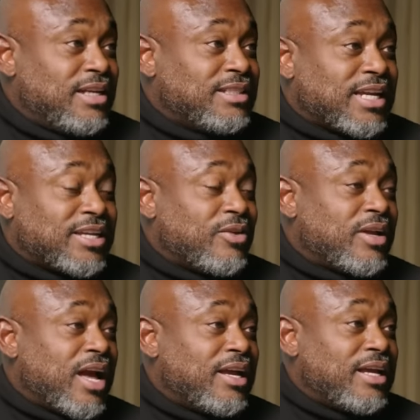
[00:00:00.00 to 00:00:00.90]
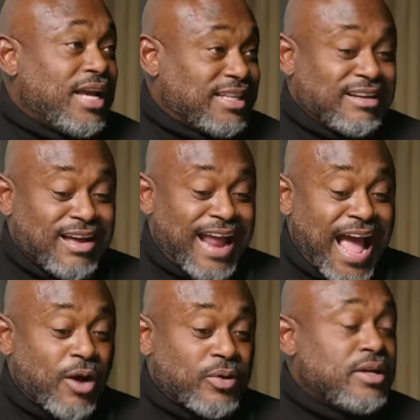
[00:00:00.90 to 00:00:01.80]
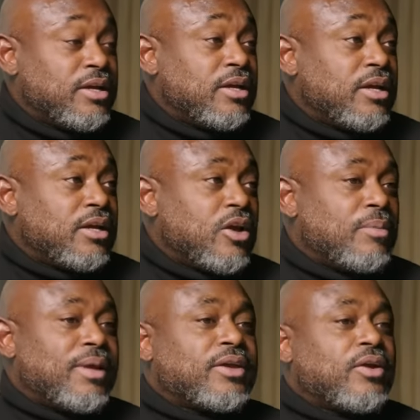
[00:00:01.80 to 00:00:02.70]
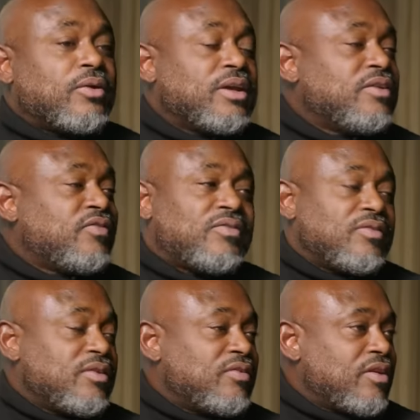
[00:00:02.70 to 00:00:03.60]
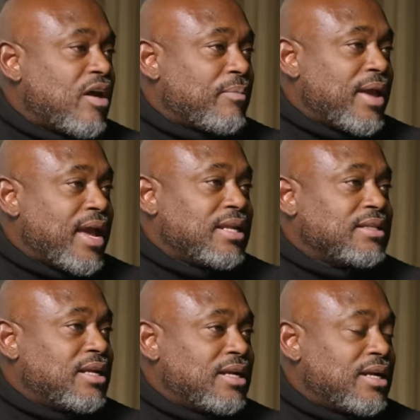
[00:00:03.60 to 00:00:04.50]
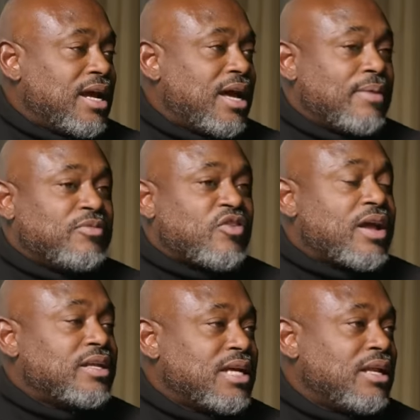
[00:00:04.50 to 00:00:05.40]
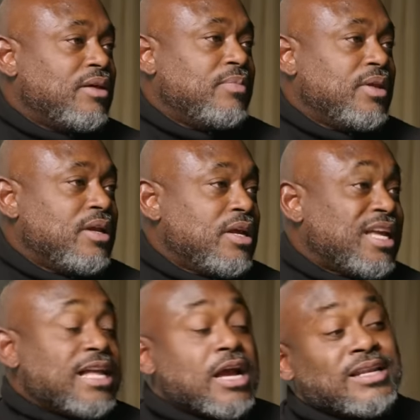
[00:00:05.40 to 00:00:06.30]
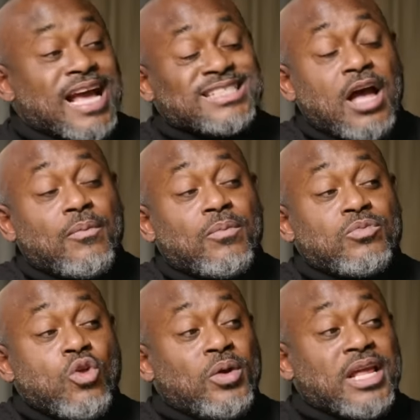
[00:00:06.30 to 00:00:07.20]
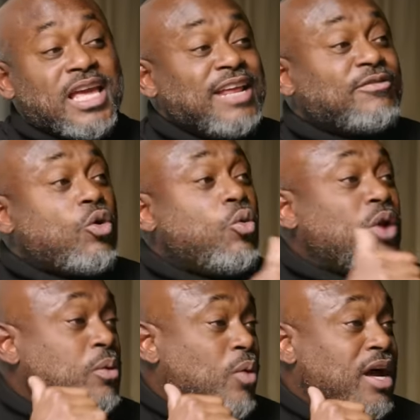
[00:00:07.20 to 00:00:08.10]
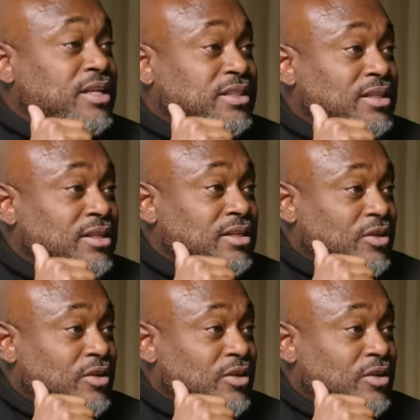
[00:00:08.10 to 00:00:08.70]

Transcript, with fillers: He's like, yo, the, he got the gun out. Yo, I'm like, yo, he's he's a young man, da da da. I'm trying to tell him. That's how no one he didn't even know who he was.